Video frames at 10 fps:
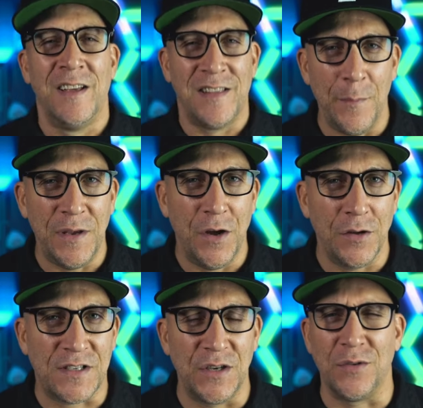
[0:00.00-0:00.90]
Let me
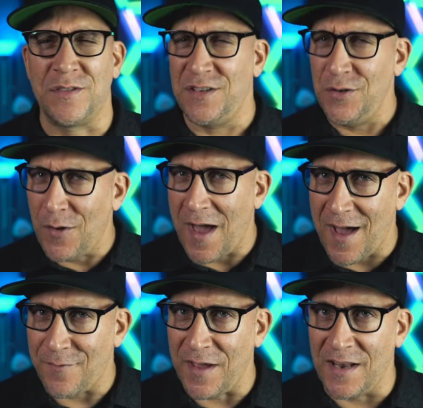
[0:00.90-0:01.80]
know too, do you
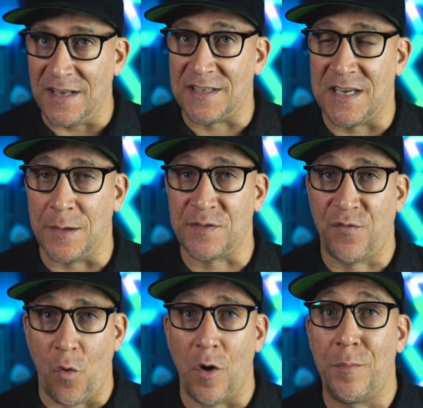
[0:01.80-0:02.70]
have any tips
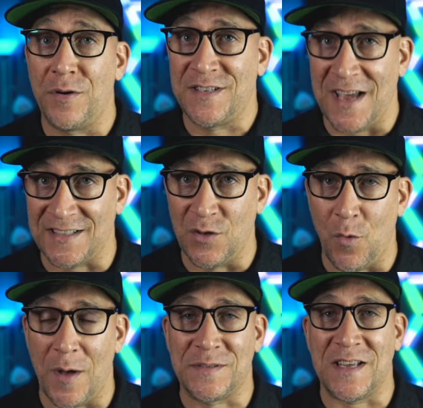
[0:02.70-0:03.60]
for protecting
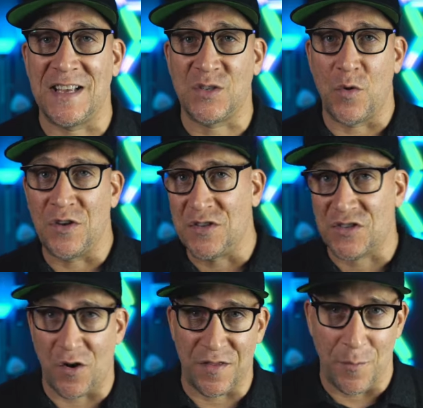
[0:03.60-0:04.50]
websites when you
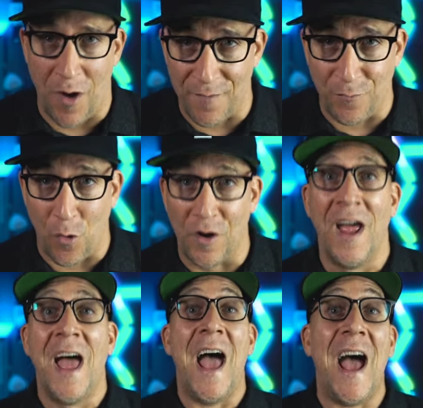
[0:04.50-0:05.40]
start them off? Or
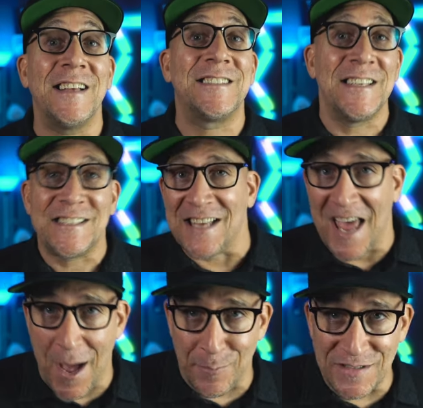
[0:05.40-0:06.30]
has this
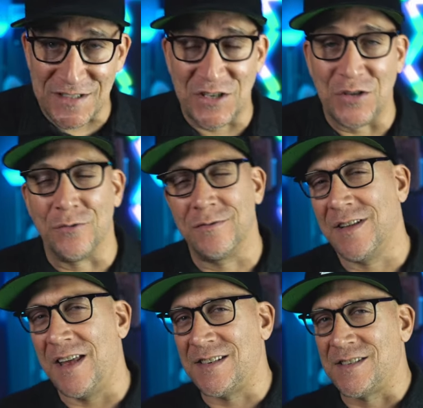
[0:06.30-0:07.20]
happened to you?
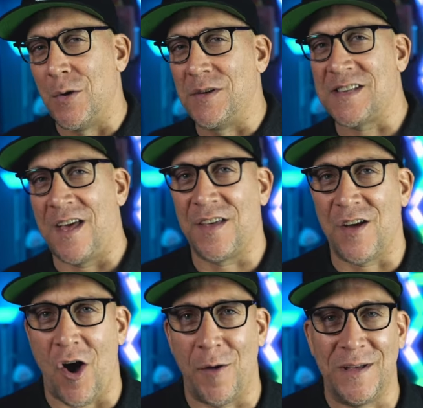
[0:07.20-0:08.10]
Let us know inside the
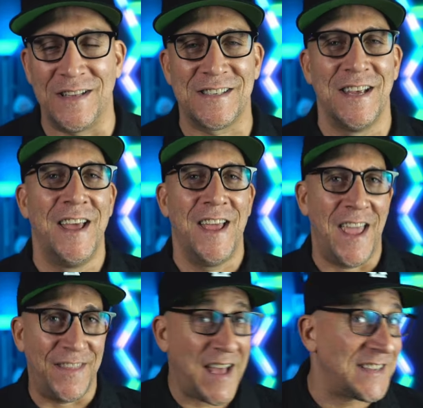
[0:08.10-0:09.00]
comments
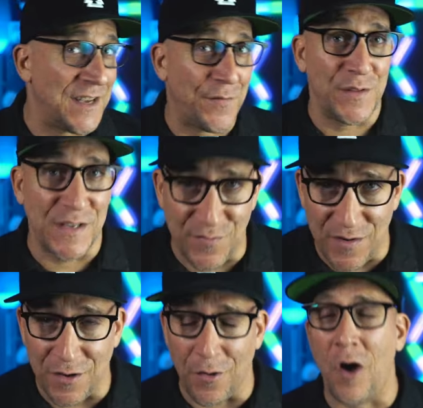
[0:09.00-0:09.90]
and that's it for this
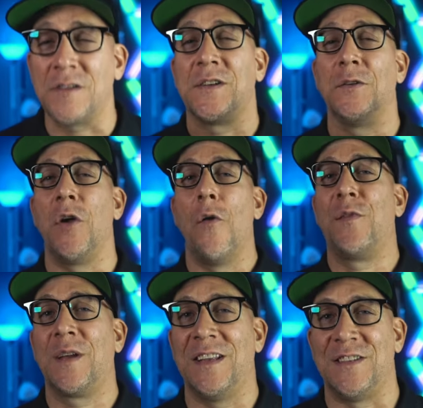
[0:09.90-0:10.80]
video. Also, don't
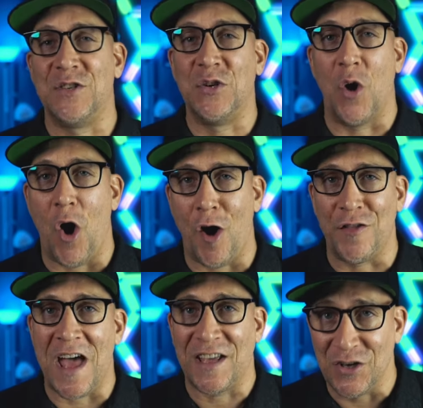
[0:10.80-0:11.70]
forget to do all
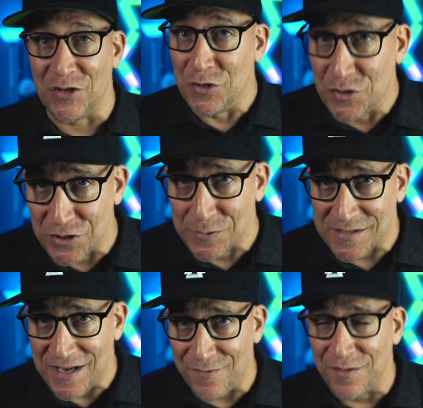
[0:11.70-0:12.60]
that good YouTube
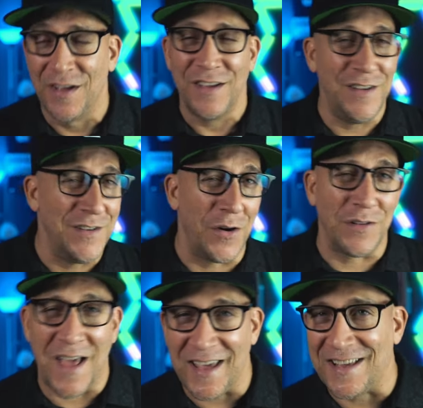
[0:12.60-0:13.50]
stuff. You know,
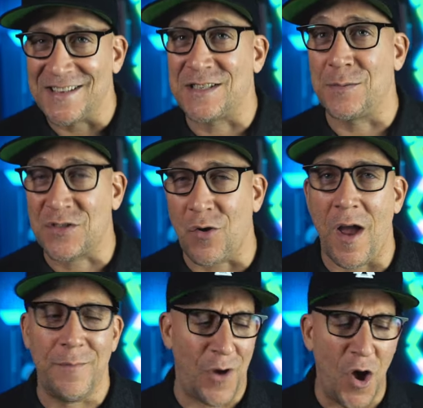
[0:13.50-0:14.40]
like and
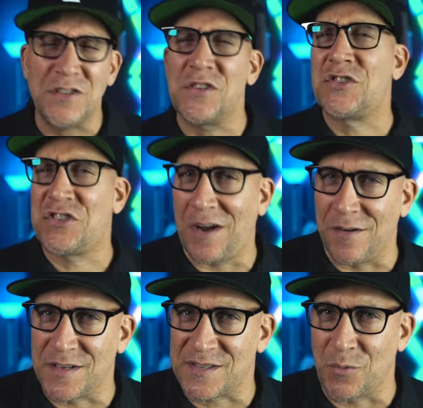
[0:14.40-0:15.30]
subscribe. Also
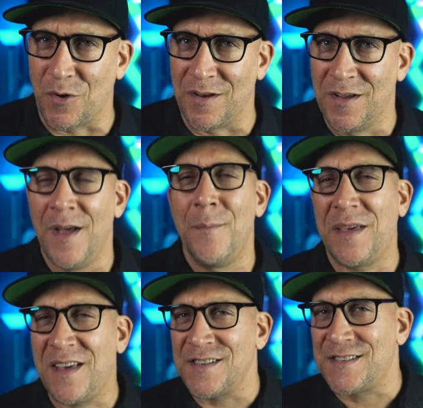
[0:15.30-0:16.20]
share this one
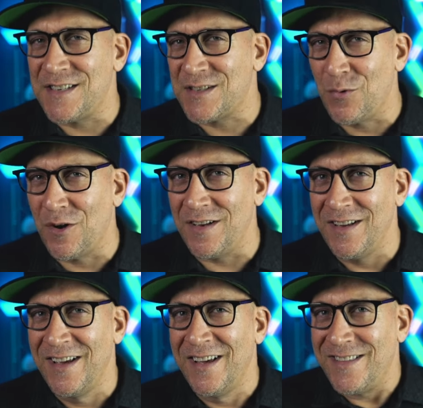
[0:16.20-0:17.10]
because this
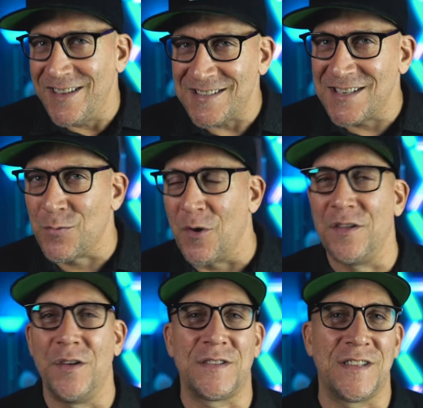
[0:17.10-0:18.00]
one, this is one
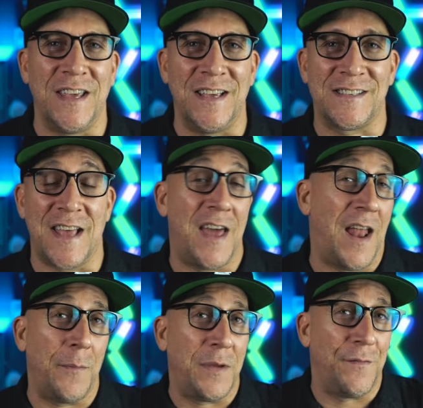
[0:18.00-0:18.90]
of those things that,
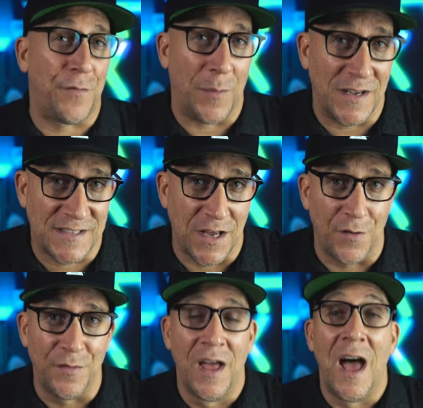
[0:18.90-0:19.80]
I mean, for
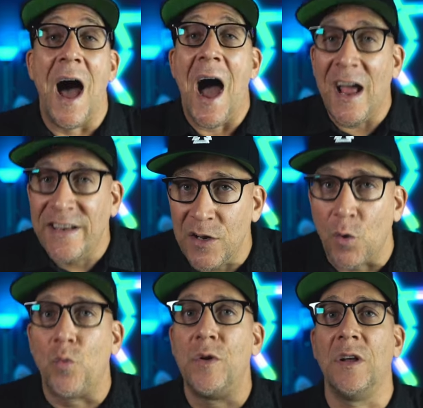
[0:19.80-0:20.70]
myself, I
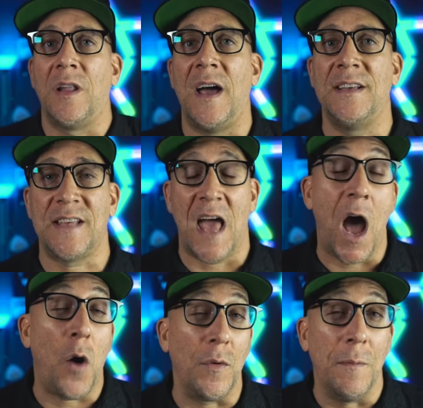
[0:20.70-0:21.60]
didn't realize
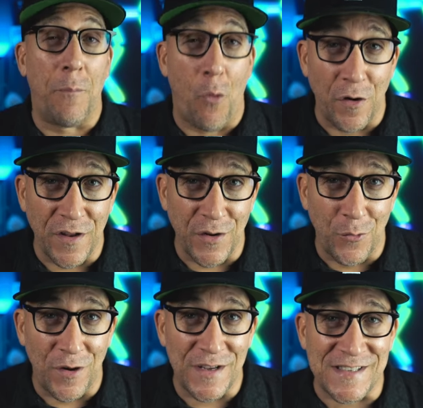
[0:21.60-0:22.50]
how important it
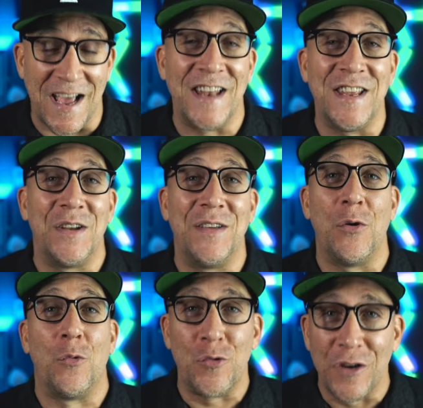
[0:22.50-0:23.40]
was. I didn't
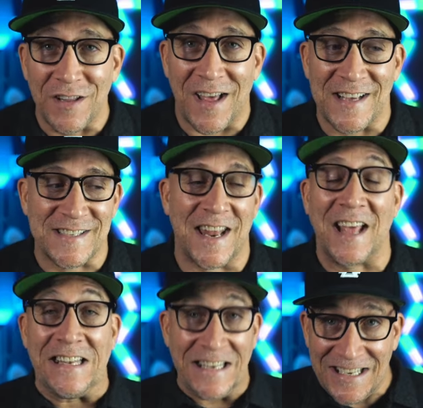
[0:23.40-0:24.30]
even realize that
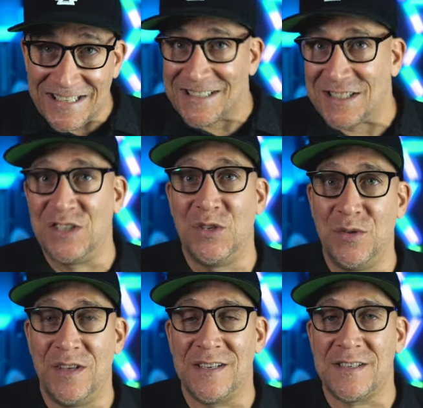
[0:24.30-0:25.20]
I needed to
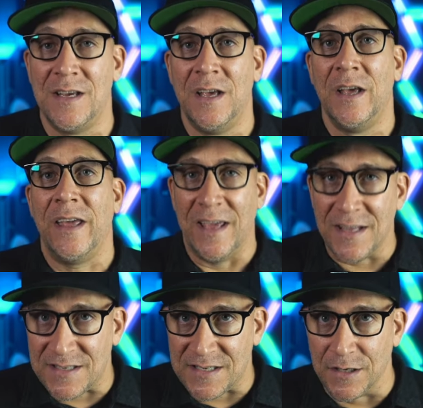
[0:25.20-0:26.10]
do this
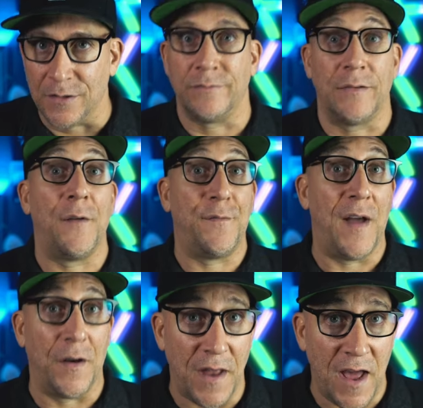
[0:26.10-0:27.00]
until I
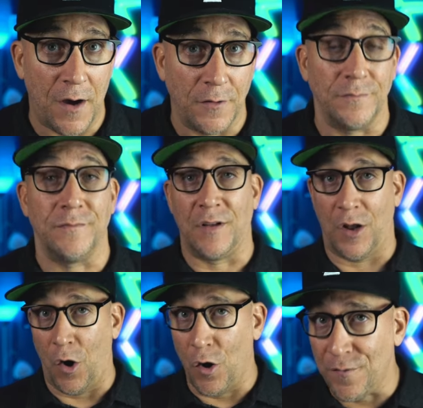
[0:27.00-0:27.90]
found out, I
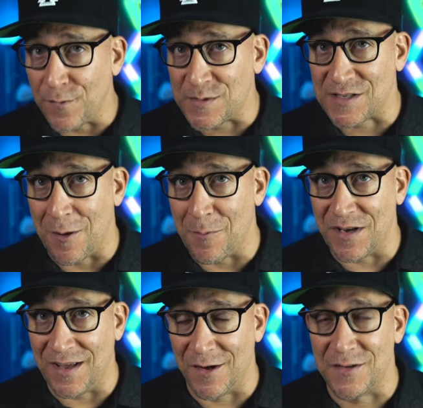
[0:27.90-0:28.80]
heard from
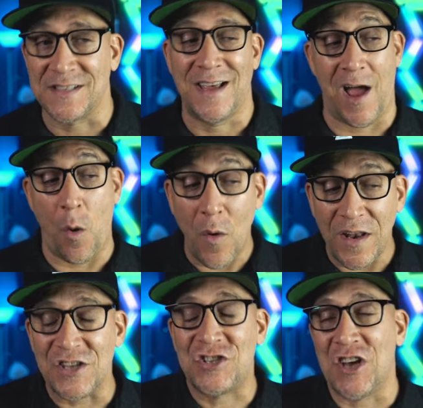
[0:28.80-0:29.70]
somebody else. I
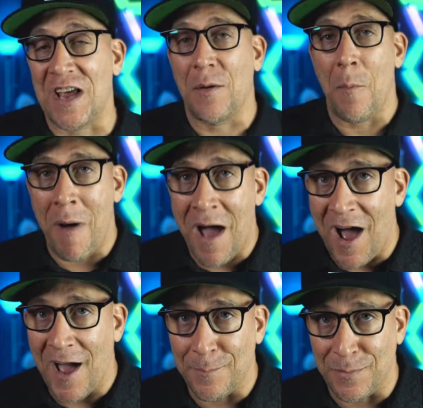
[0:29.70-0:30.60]
went and checked
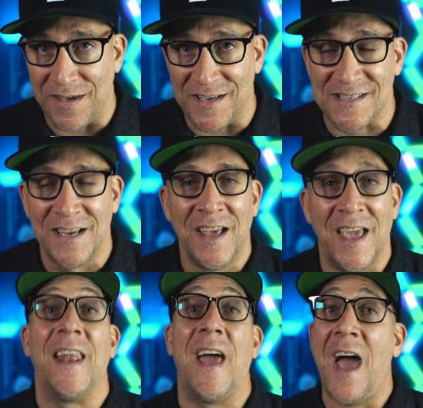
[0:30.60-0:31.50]
my IPs
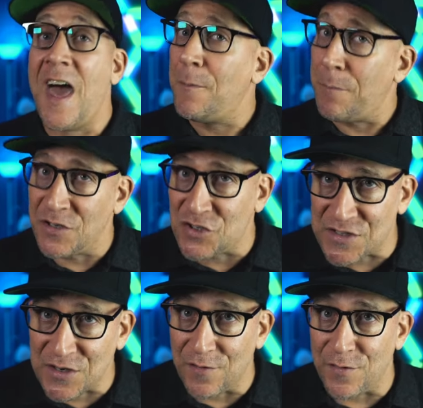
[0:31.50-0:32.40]
and I had a bunch of
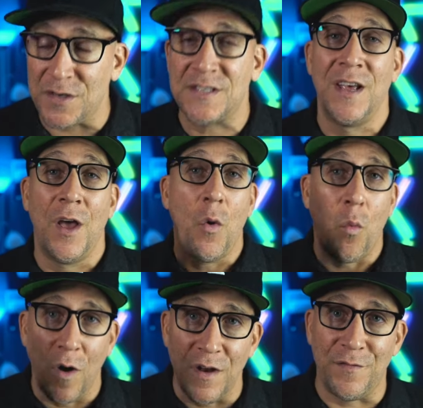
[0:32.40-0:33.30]
servers
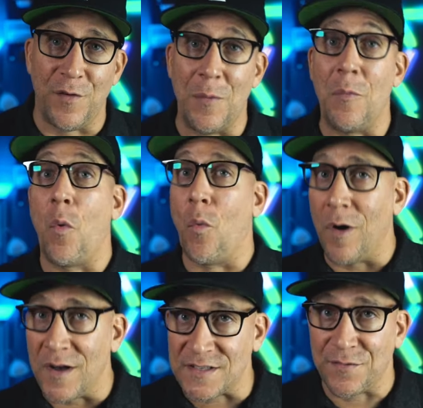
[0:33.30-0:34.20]
one of them
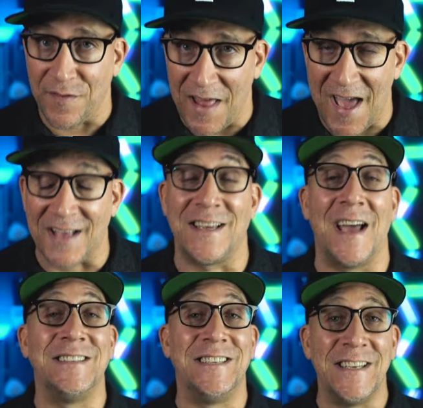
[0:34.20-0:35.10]
was flagged.
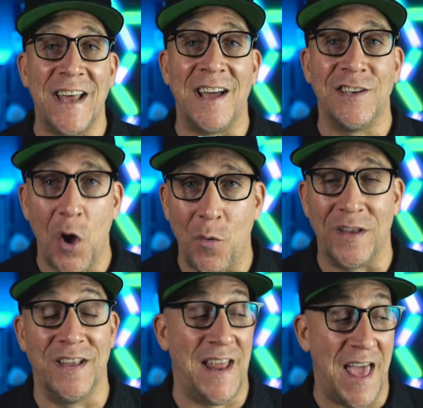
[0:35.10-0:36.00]
I did not know
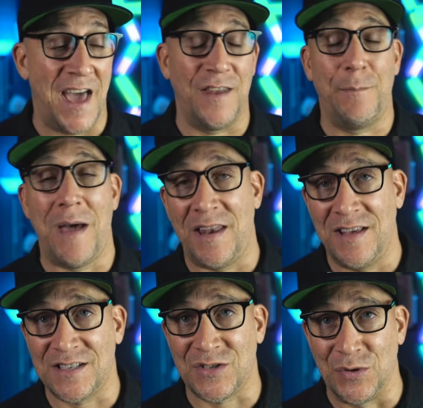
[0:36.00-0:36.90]
it. It had a bad
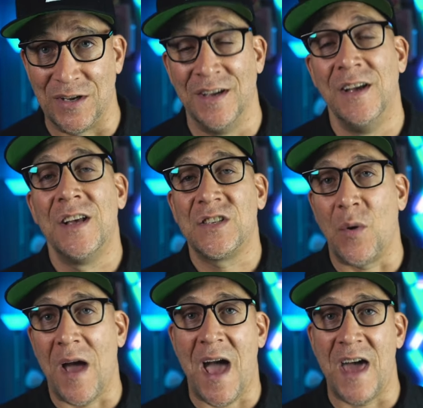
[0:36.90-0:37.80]
history.
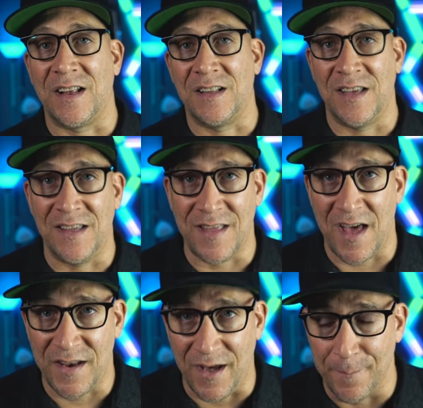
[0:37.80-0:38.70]
So I had to clean
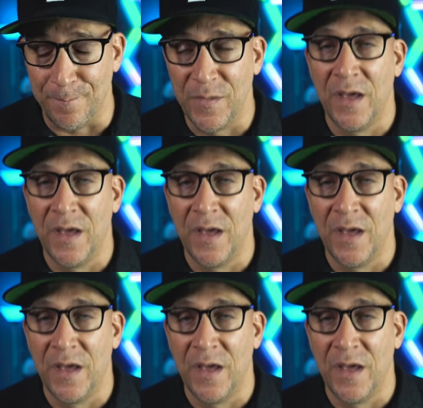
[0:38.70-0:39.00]
that up.